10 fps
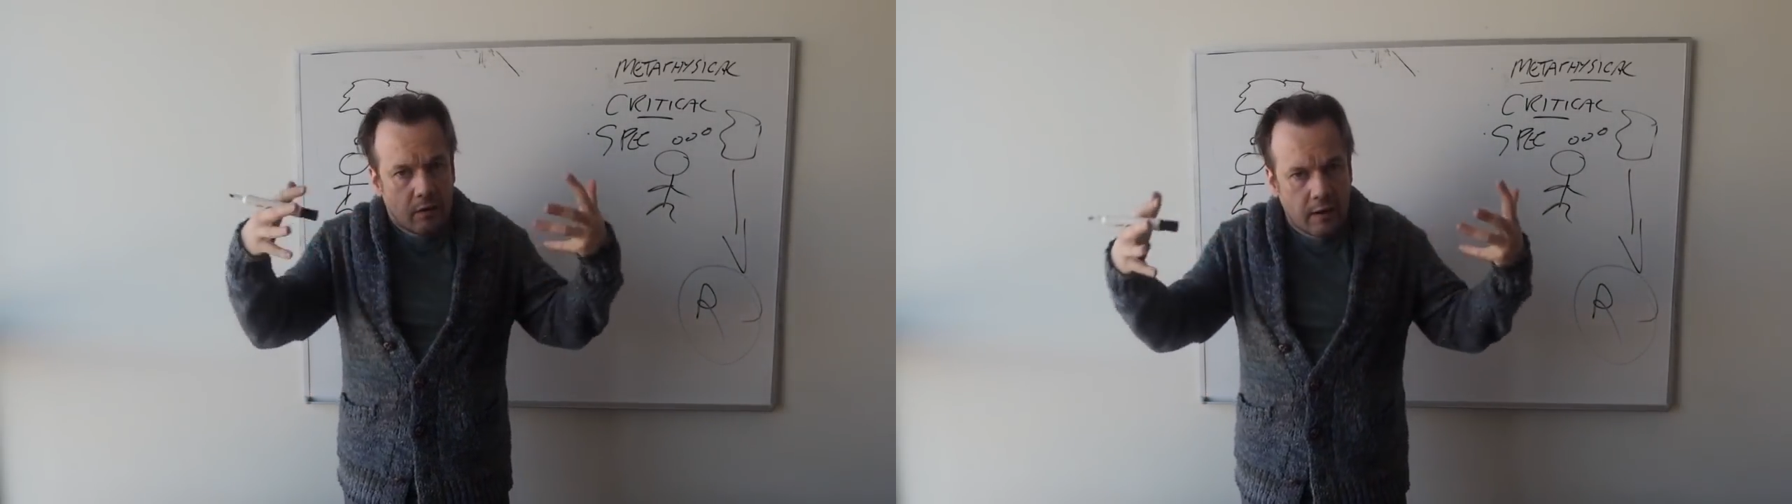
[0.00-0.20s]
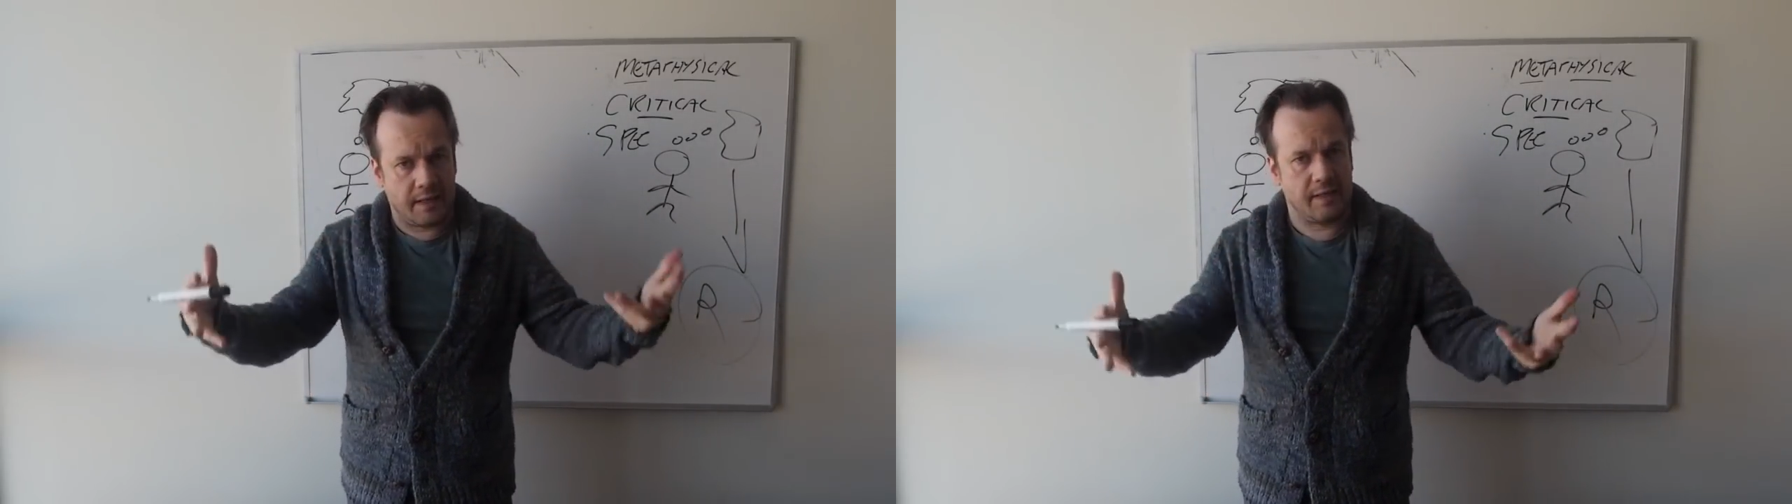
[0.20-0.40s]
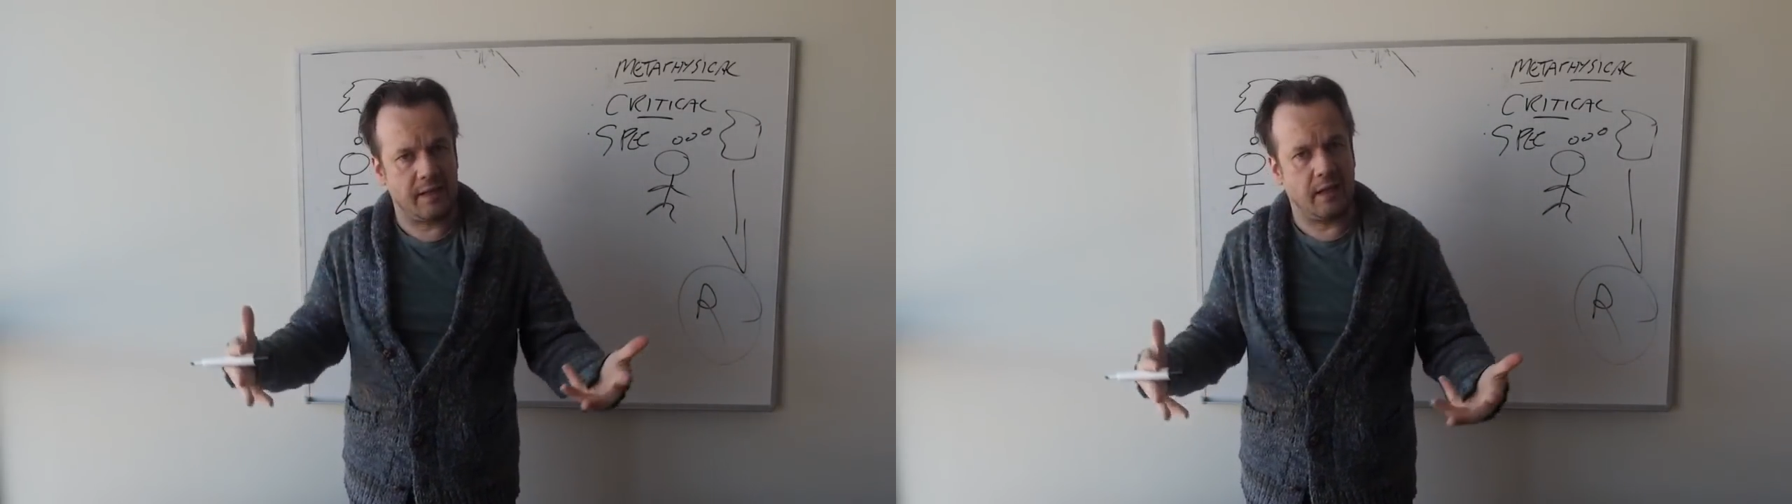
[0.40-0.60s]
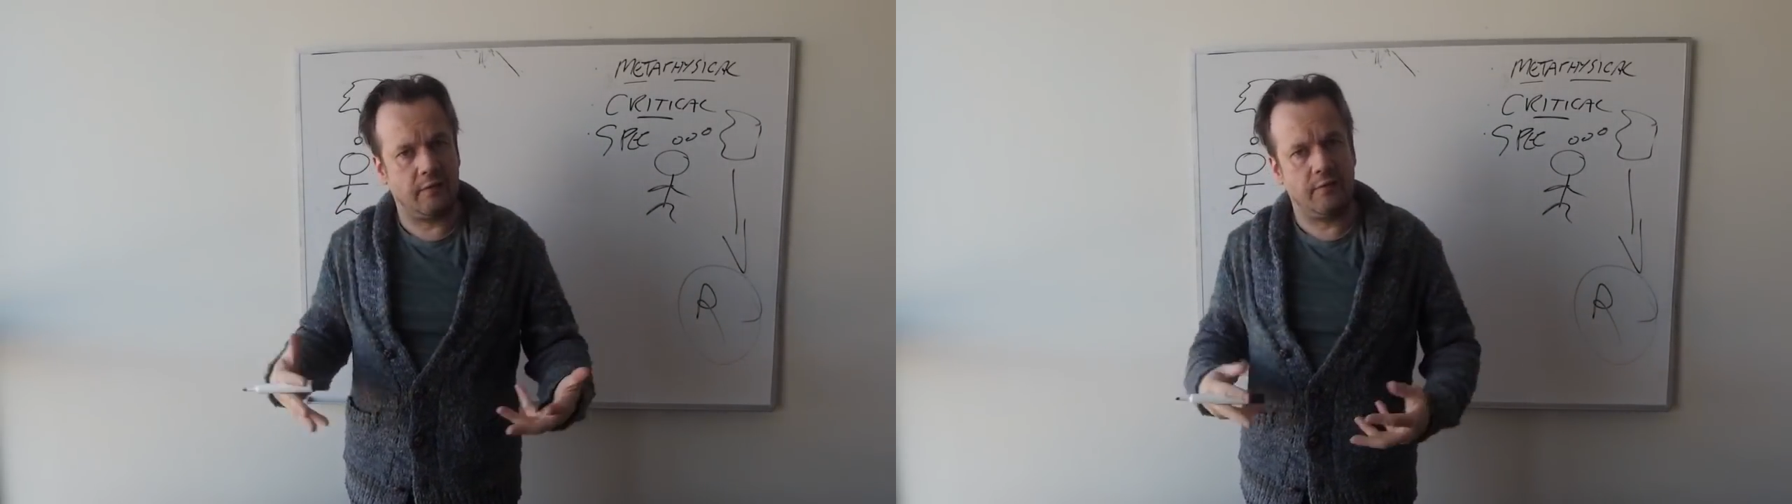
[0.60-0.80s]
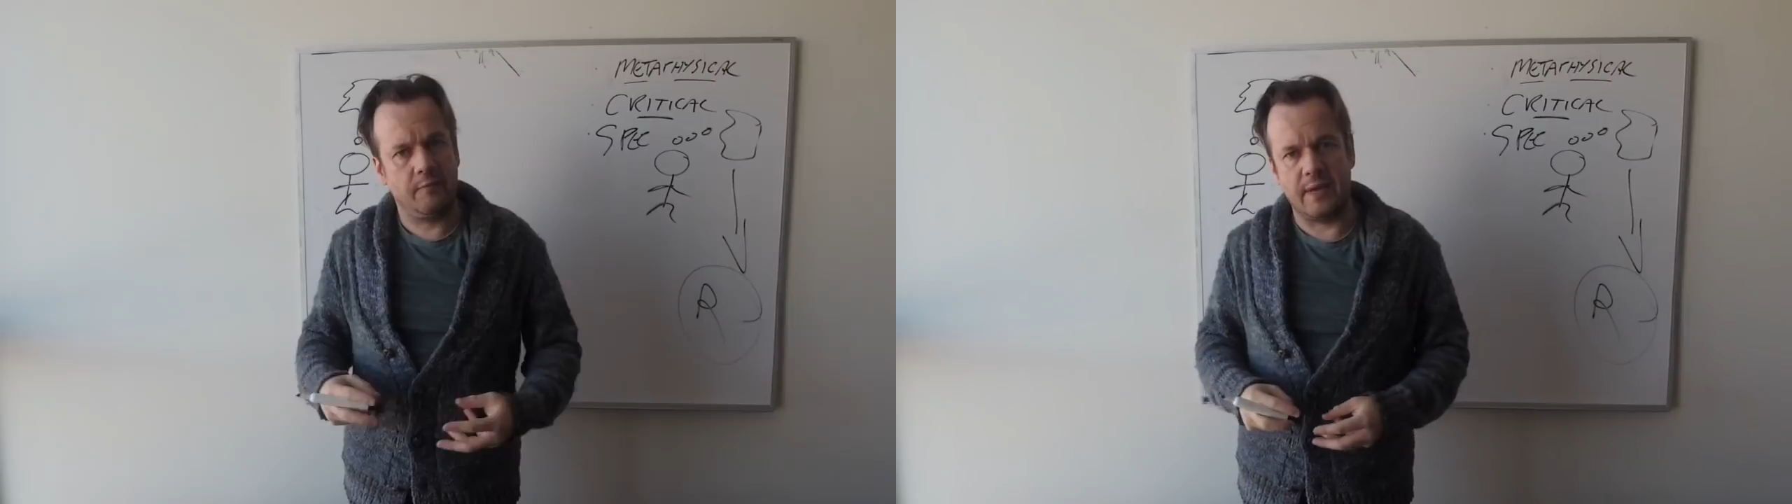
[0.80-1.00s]

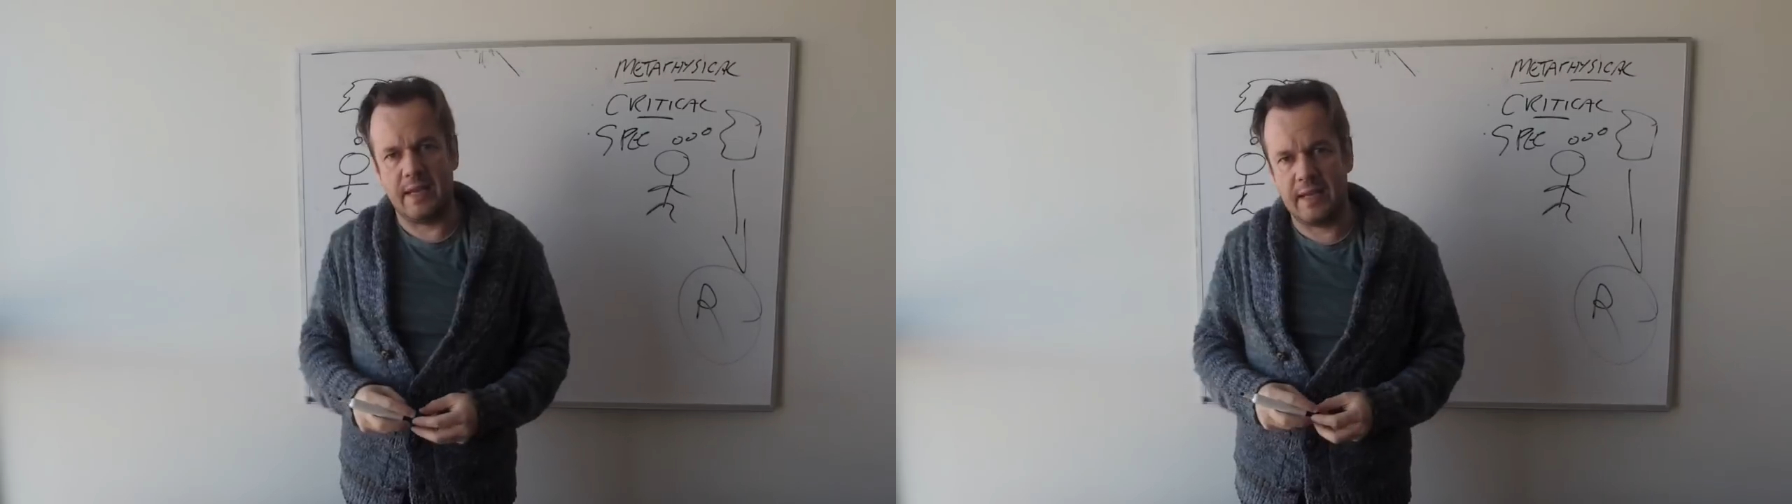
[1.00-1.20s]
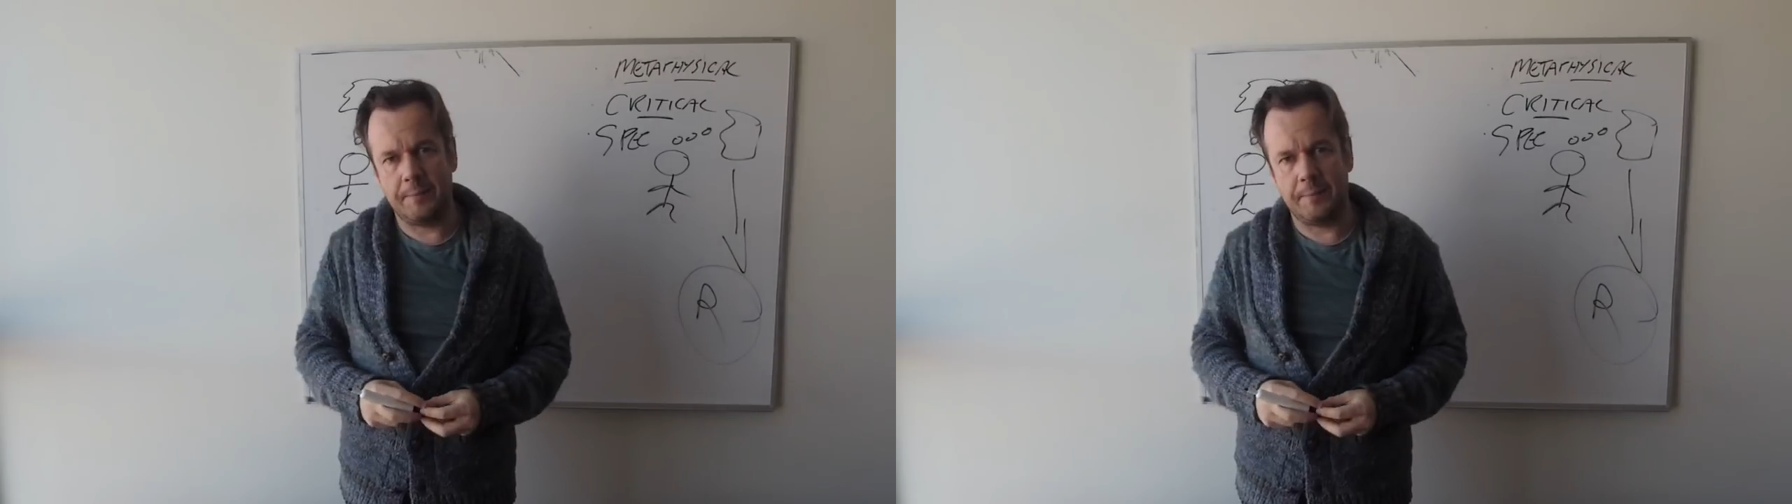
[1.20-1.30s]
itself, being